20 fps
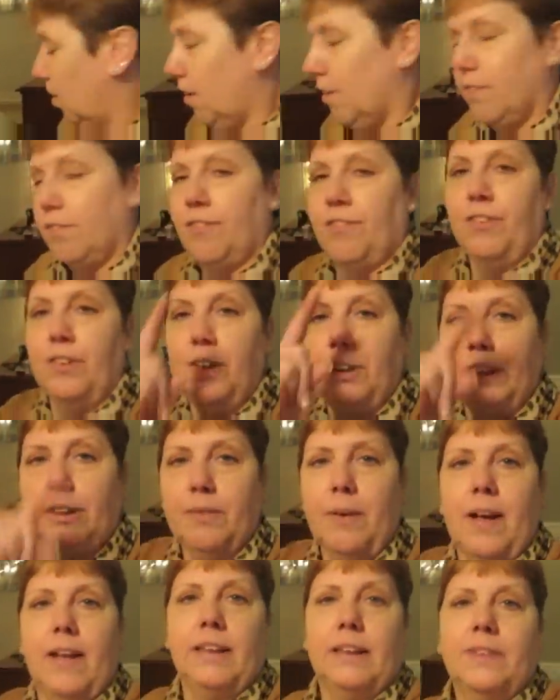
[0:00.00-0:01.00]
Got four
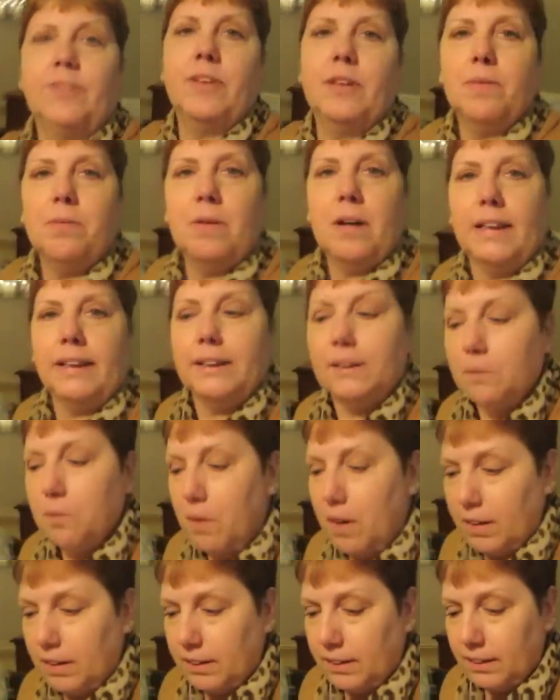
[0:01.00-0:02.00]
sweaters for the price of
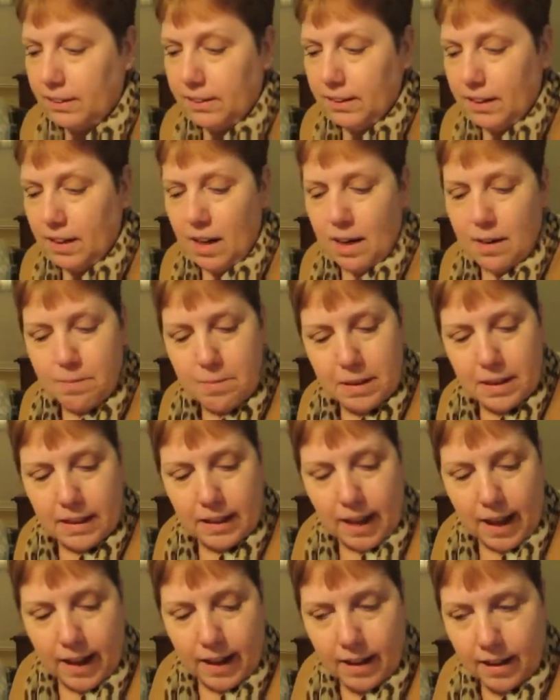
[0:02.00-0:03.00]
one, so you can't beat
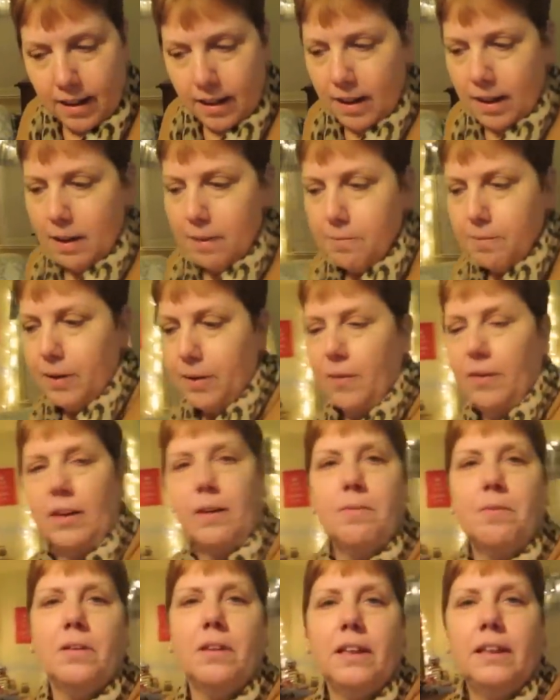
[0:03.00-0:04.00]
that. But anyway, I'm
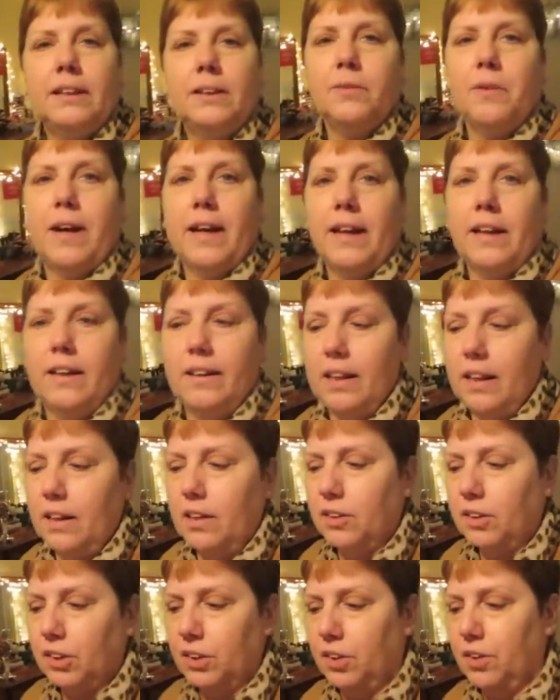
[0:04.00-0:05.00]
going to put these away and then
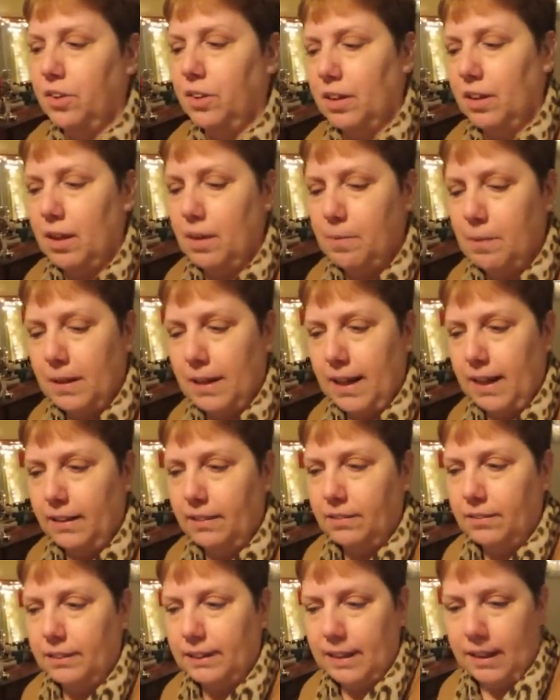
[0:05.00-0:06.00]
I'll show you the couple of
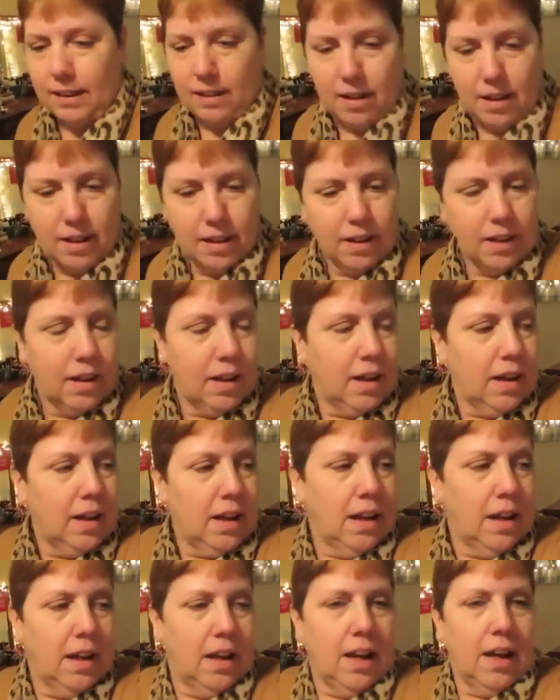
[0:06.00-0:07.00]
candles I got.
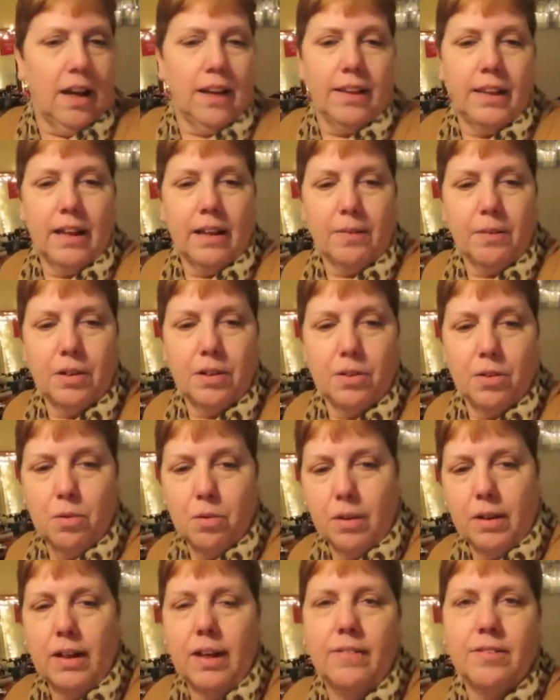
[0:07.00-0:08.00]
And then I'm going to...
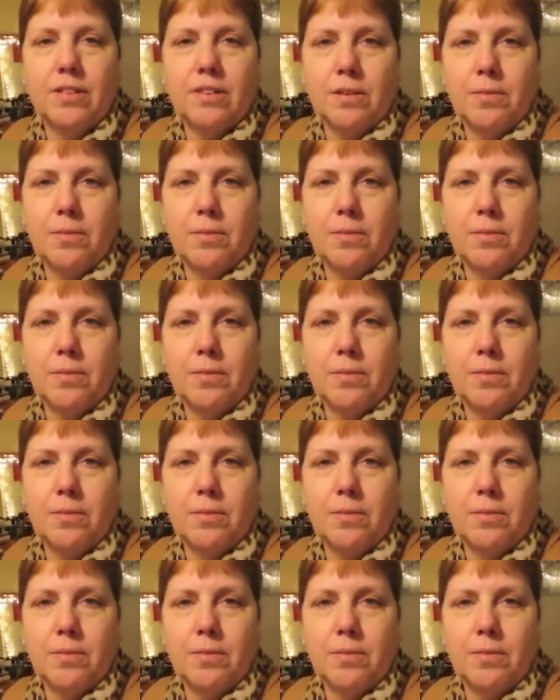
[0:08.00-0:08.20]
Oh, I'm going to